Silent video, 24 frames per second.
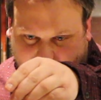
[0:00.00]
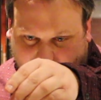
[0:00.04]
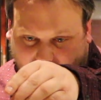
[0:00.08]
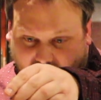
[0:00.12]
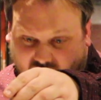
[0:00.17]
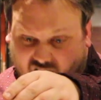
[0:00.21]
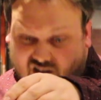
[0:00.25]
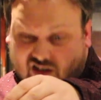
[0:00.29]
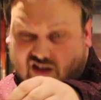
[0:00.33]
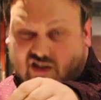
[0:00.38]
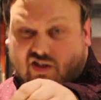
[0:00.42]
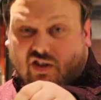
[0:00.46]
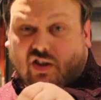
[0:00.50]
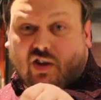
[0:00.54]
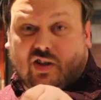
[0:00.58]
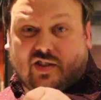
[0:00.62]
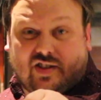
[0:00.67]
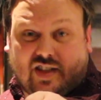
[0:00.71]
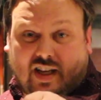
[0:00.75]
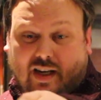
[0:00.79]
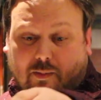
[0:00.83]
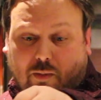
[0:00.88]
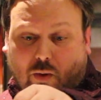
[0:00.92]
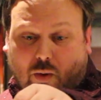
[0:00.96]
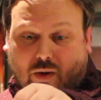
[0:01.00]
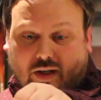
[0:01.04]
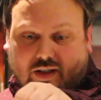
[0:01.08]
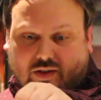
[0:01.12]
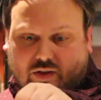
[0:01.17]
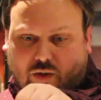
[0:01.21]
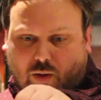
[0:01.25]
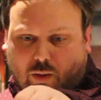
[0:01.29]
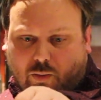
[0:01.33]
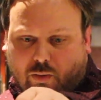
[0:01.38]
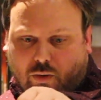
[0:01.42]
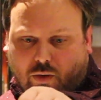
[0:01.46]

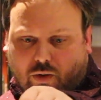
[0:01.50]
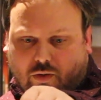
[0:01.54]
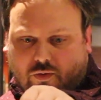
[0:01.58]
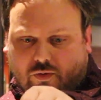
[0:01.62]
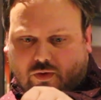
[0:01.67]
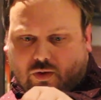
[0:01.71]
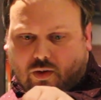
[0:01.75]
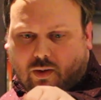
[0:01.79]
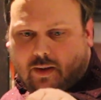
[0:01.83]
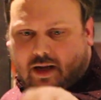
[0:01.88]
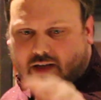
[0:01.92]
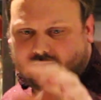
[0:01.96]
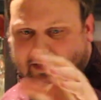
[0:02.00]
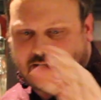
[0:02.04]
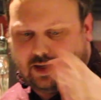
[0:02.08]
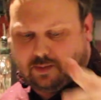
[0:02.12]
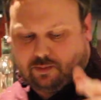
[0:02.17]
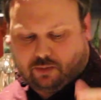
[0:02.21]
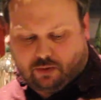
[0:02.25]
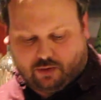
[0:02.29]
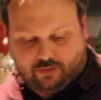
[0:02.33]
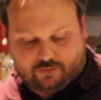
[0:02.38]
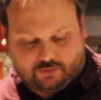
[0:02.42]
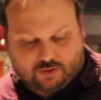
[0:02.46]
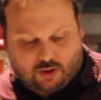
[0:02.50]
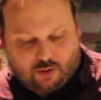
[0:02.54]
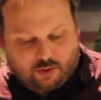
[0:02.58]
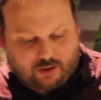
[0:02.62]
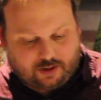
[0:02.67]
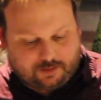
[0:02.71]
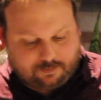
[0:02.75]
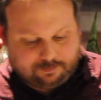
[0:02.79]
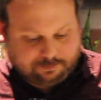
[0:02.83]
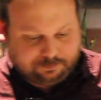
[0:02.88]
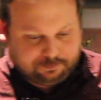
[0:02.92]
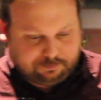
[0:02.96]
113.2 proof, so about 10 proof
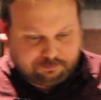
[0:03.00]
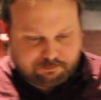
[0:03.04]
lower.